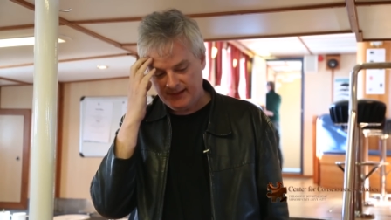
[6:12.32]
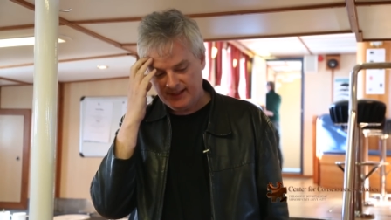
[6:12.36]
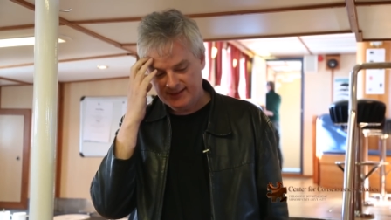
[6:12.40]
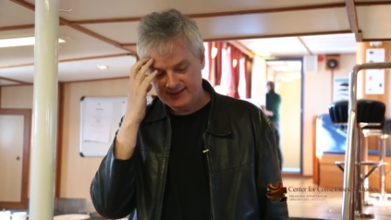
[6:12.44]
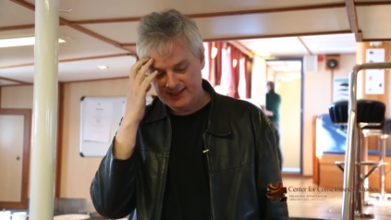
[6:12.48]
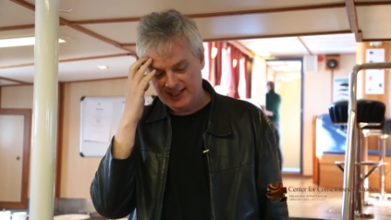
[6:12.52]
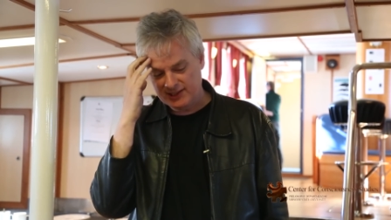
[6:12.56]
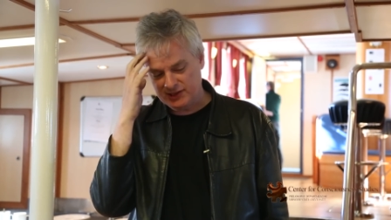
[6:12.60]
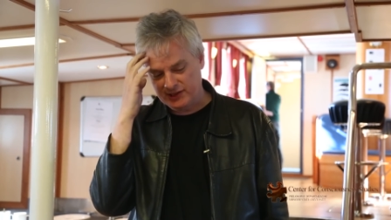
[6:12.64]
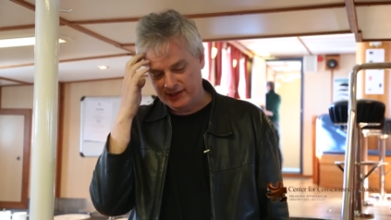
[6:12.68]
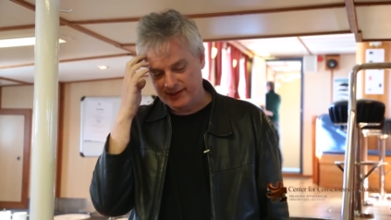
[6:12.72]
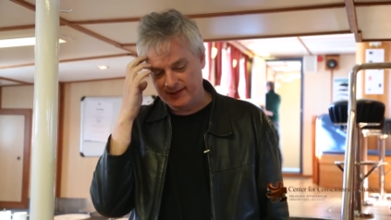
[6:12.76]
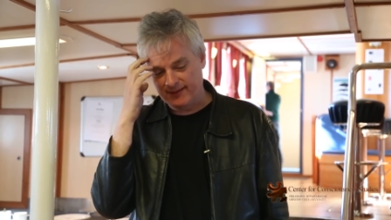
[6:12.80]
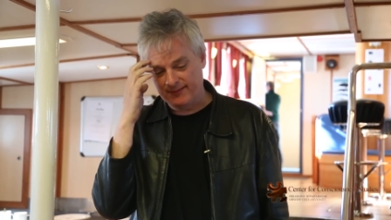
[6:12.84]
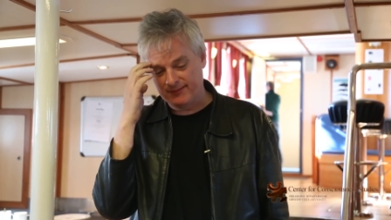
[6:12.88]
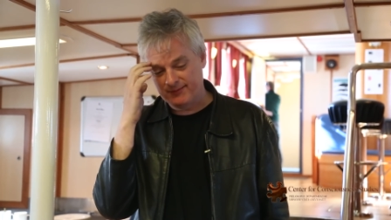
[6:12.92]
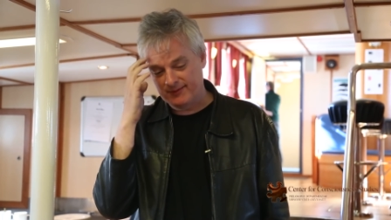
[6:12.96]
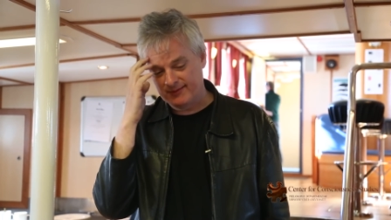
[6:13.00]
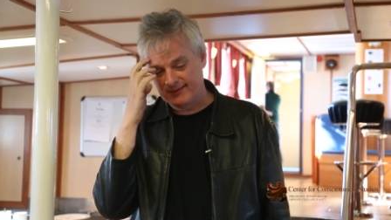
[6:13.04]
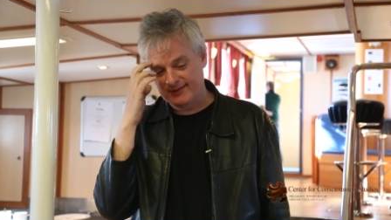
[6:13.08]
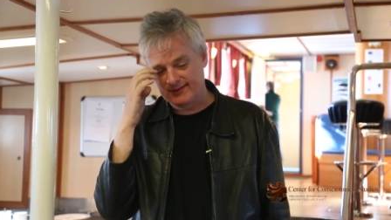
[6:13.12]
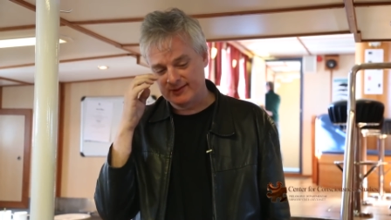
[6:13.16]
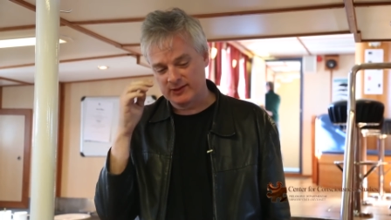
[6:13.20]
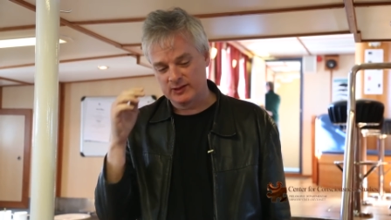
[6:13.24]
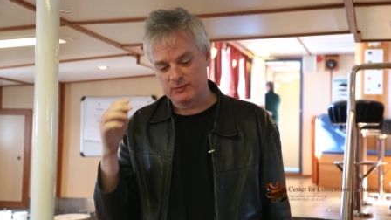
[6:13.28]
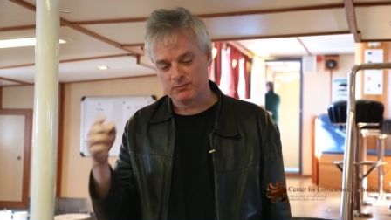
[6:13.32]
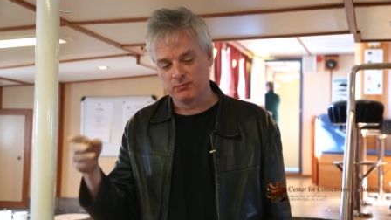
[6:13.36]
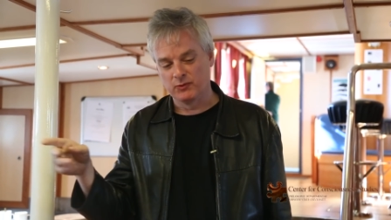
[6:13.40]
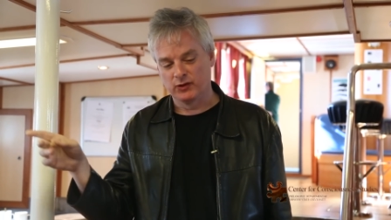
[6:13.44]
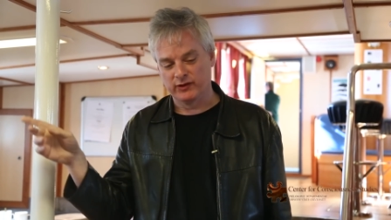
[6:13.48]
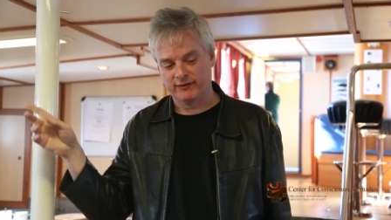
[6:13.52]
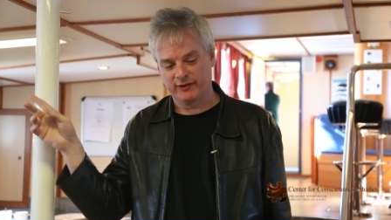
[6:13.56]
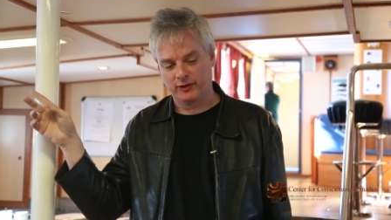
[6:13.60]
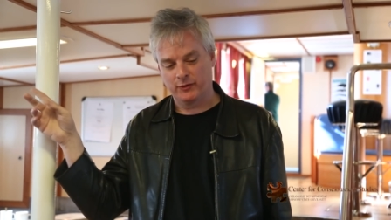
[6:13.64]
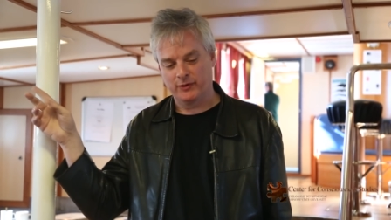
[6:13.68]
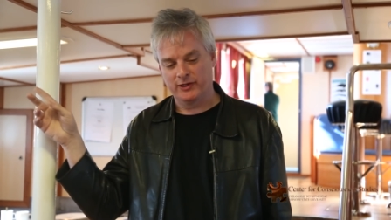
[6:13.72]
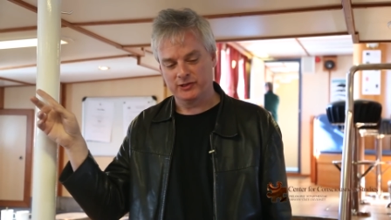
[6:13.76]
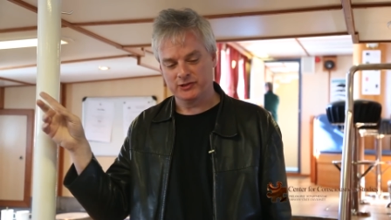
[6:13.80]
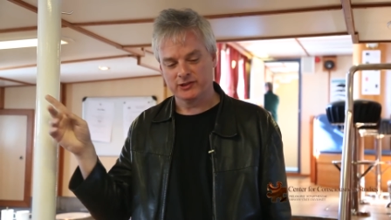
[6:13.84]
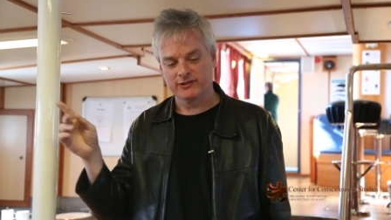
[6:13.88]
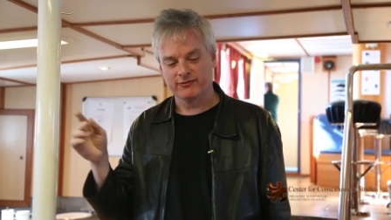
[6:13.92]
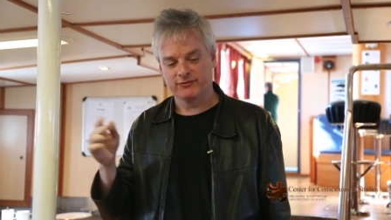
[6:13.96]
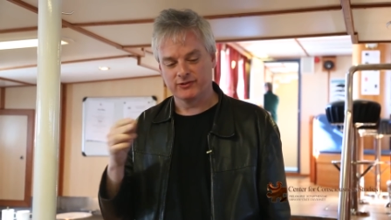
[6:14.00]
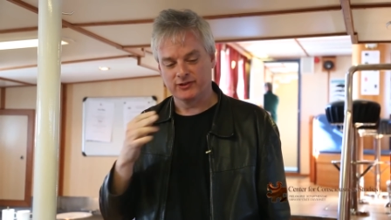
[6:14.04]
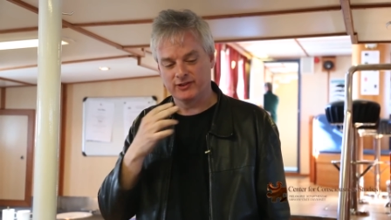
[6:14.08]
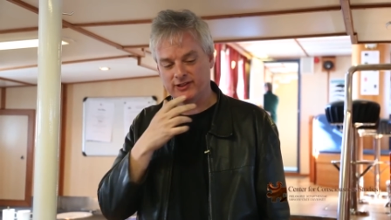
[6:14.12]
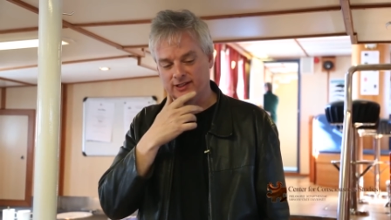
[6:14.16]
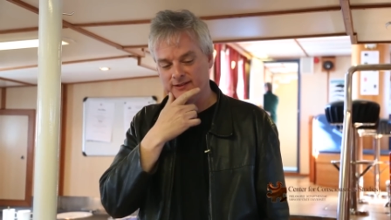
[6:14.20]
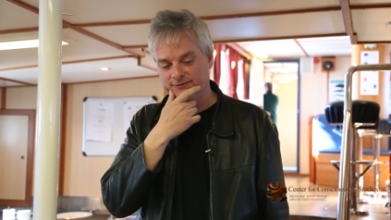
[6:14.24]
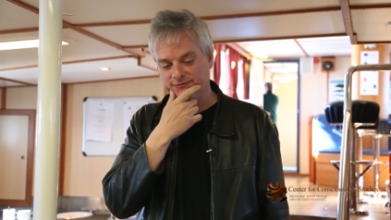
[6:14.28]
It's actually, this is more of a question
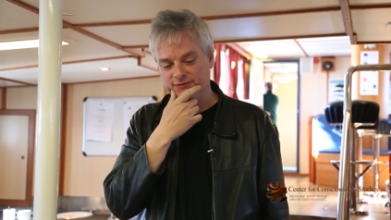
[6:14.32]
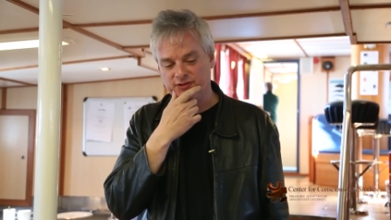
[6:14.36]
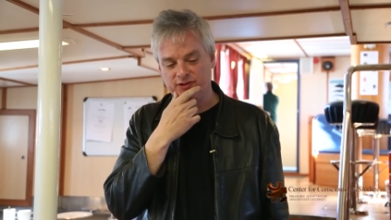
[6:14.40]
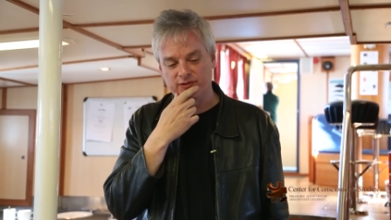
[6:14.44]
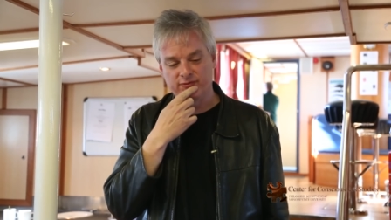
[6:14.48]
for